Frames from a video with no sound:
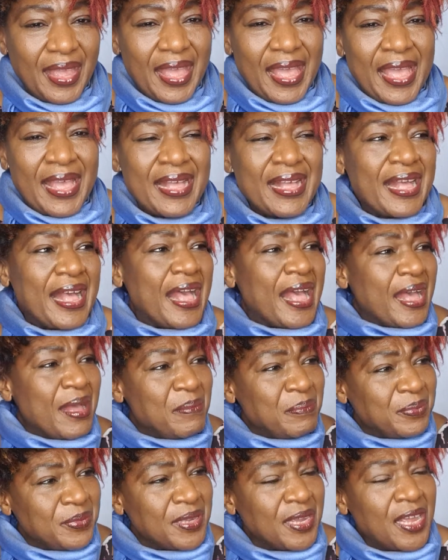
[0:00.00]

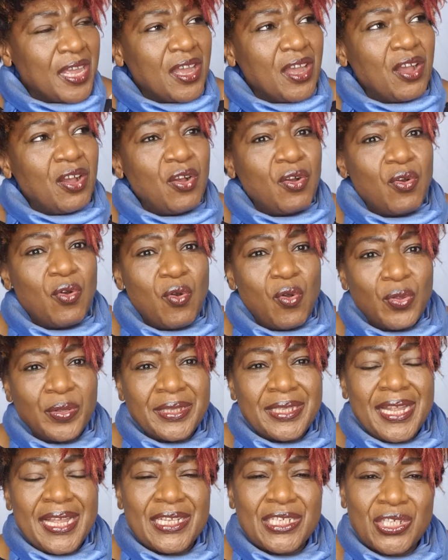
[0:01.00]
encamp a whole
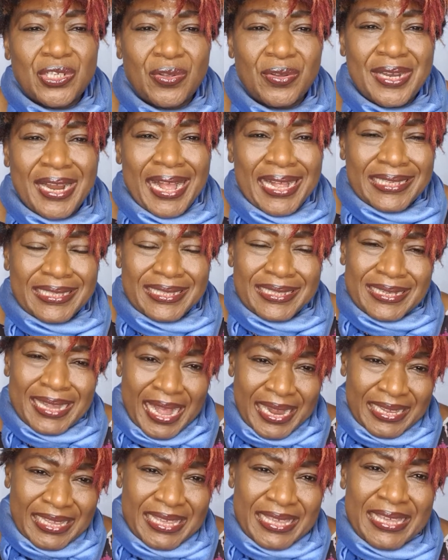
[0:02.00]
nation and
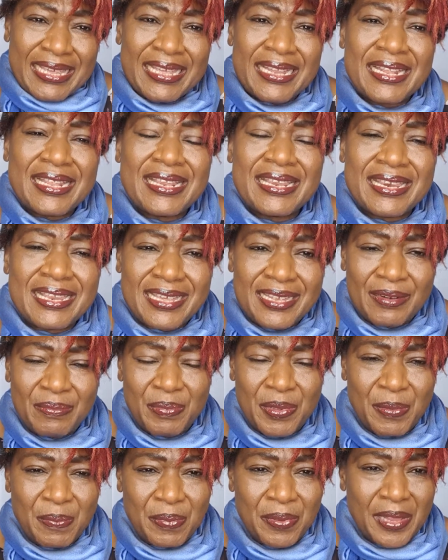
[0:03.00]
start killing
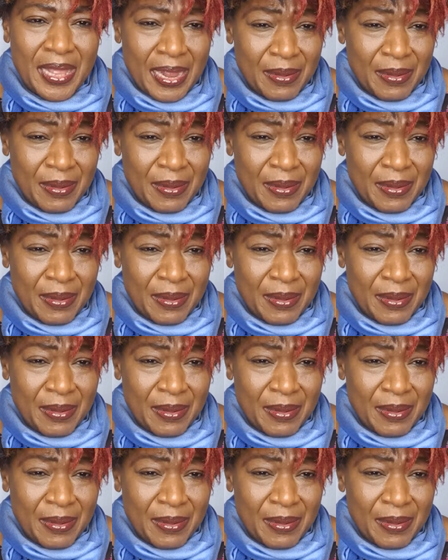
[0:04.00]
people,